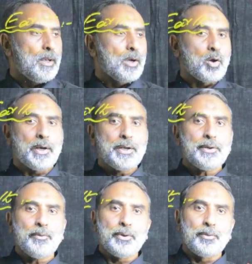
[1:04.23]
according
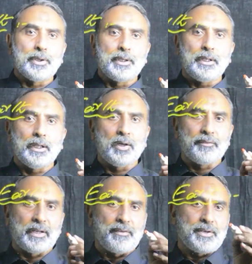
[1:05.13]
to Newton's law of
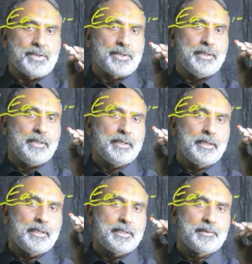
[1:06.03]
gravitation,
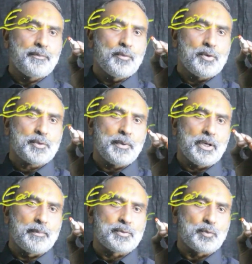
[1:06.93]
its force
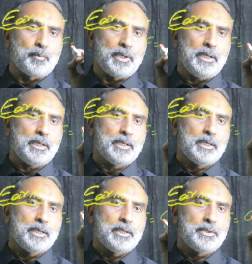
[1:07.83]
becomes to be
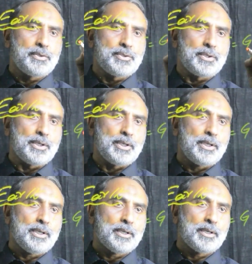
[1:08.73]

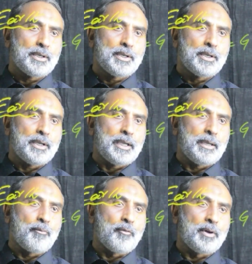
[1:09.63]
G
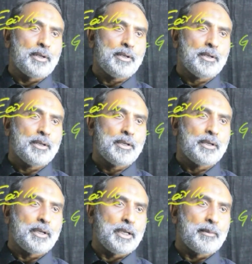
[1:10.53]
m1
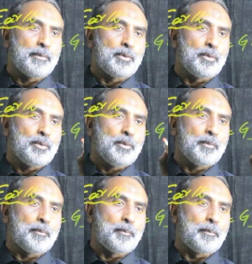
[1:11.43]

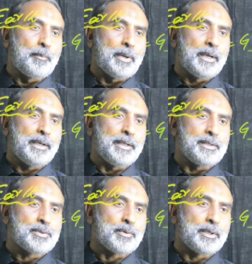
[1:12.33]
m2 by d
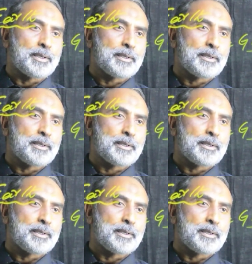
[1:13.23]
square.